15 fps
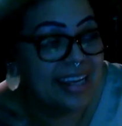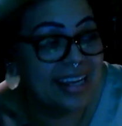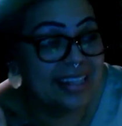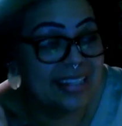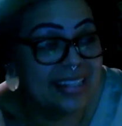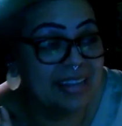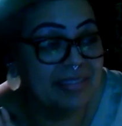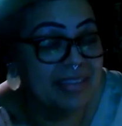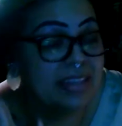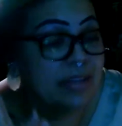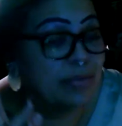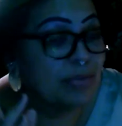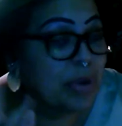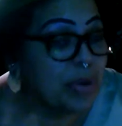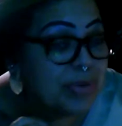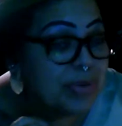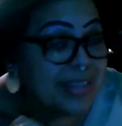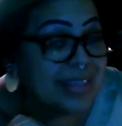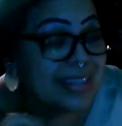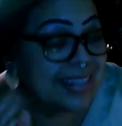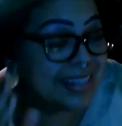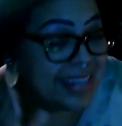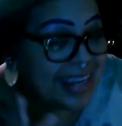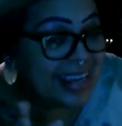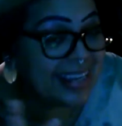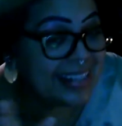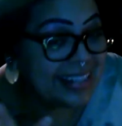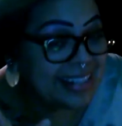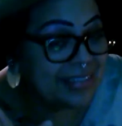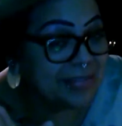It's giving the roses and
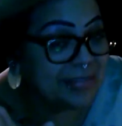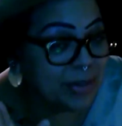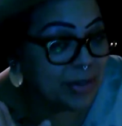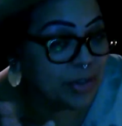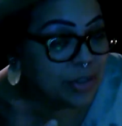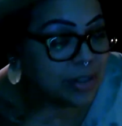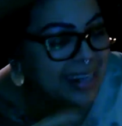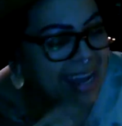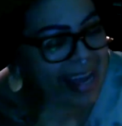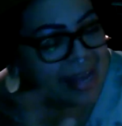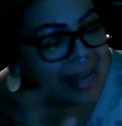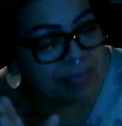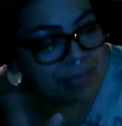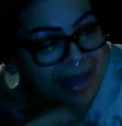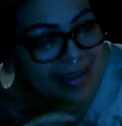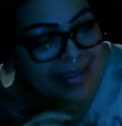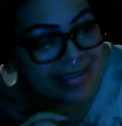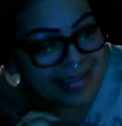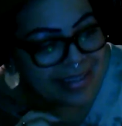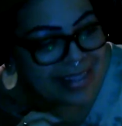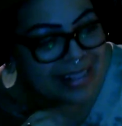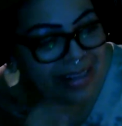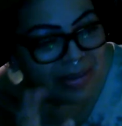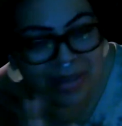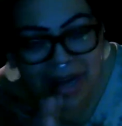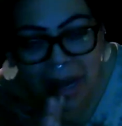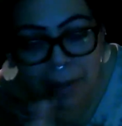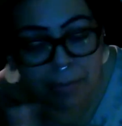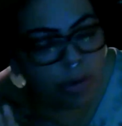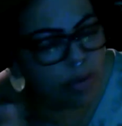candy version at best,
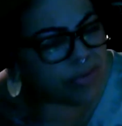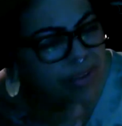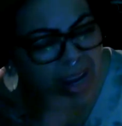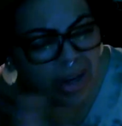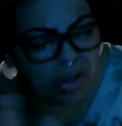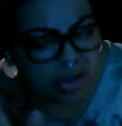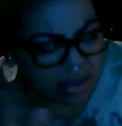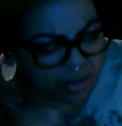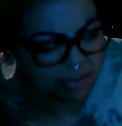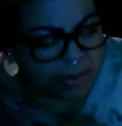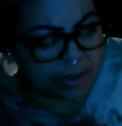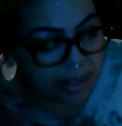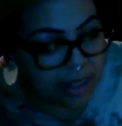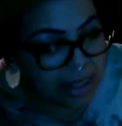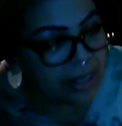not perfection, but